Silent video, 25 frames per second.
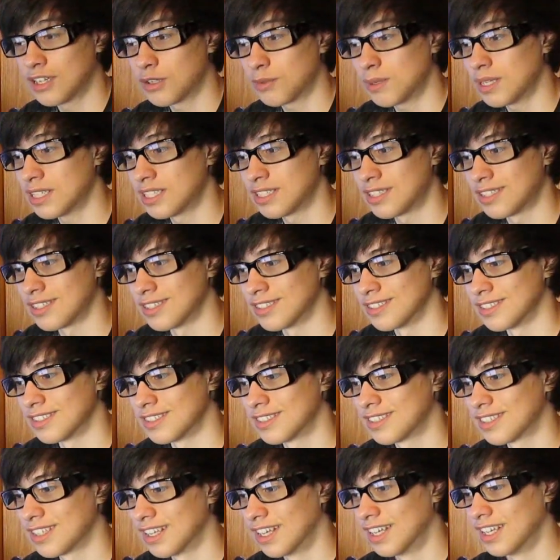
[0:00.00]

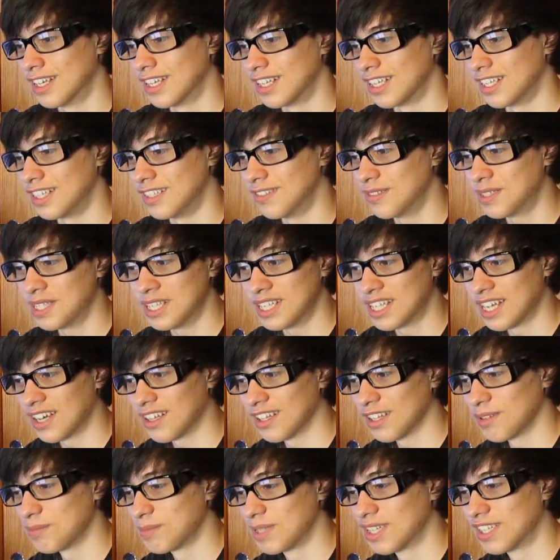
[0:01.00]
questions. You can
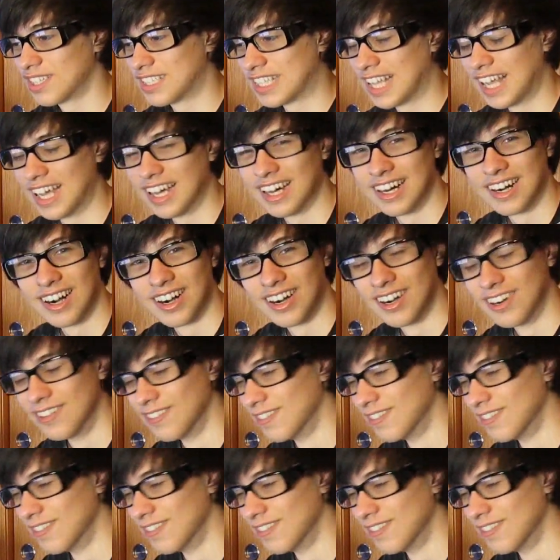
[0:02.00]
tell them yourself.